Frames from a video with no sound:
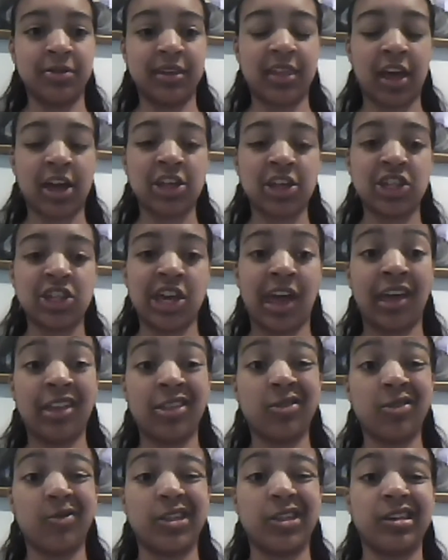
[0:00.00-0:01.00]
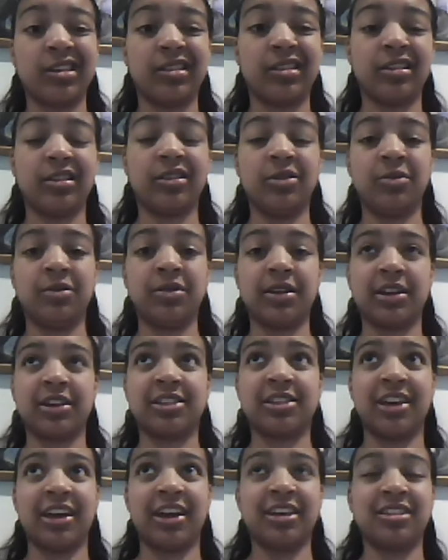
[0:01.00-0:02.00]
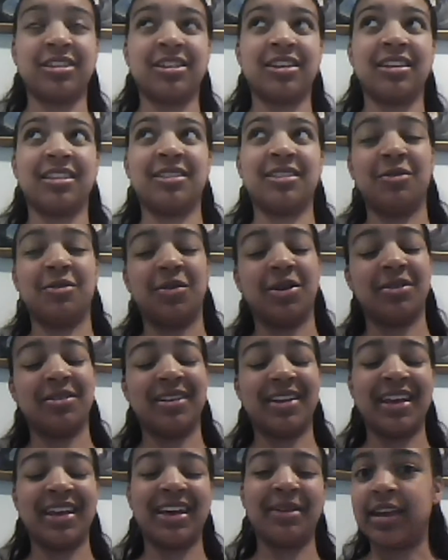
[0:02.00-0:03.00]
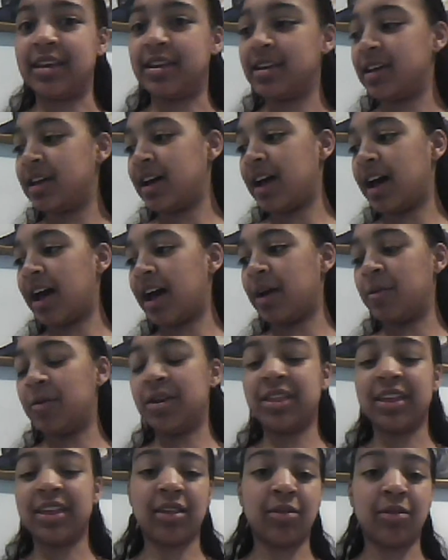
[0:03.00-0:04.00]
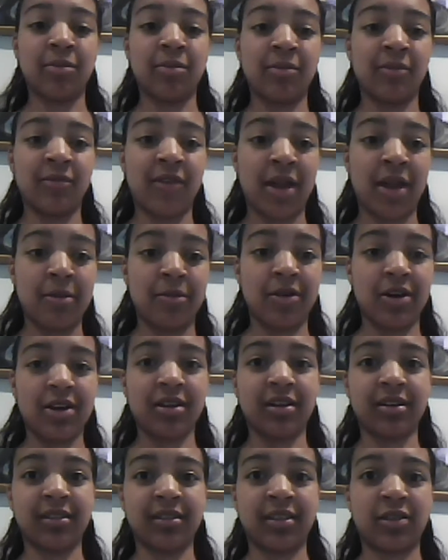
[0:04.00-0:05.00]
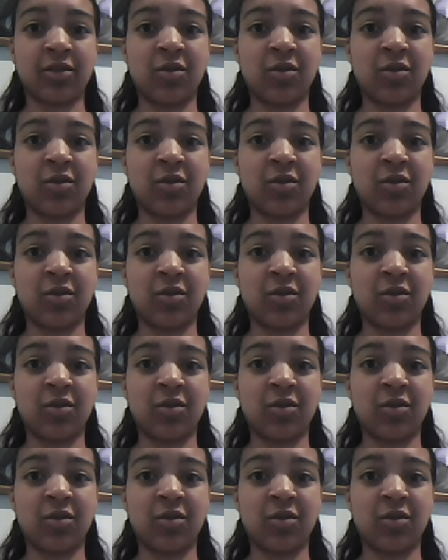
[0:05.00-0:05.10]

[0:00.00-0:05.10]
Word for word: this exchange, which is the student exchange. It's a weird name. I wanted to have some vitamin water because it's